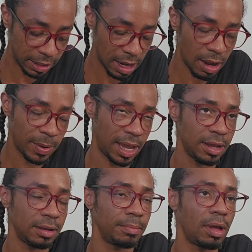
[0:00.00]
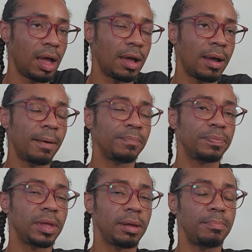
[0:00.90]
Okay,
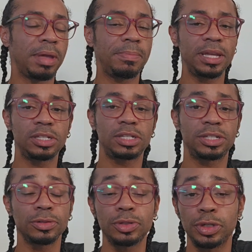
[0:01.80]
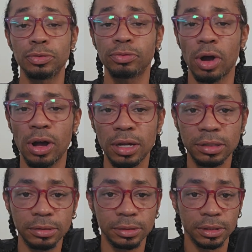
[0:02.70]
maybe it's still too raw,
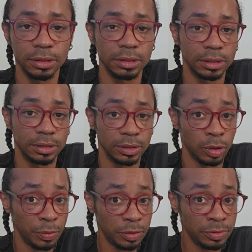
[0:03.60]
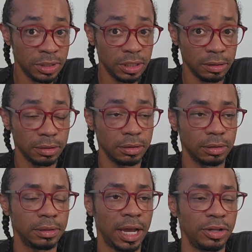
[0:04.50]
the wound
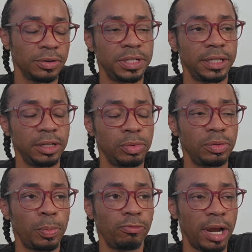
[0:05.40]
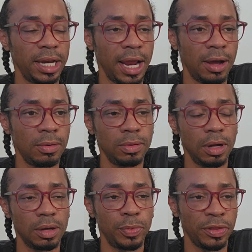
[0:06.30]
that you're dealing with right now,
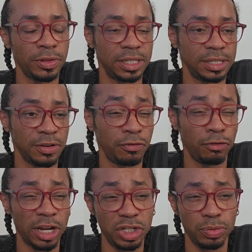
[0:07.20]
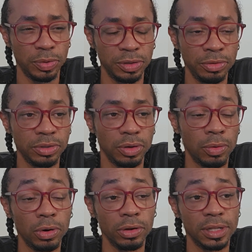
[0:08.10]
whether this is a fresh wound
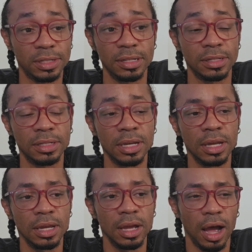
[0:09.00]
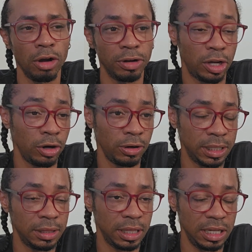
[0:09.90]
or this is a
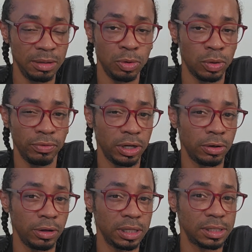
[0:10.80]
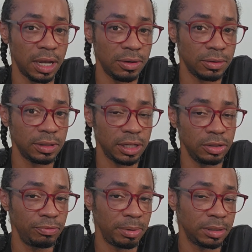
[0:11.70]
recurring theme or recurring cycle that
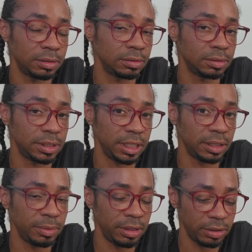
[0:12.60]
you've been dealing with.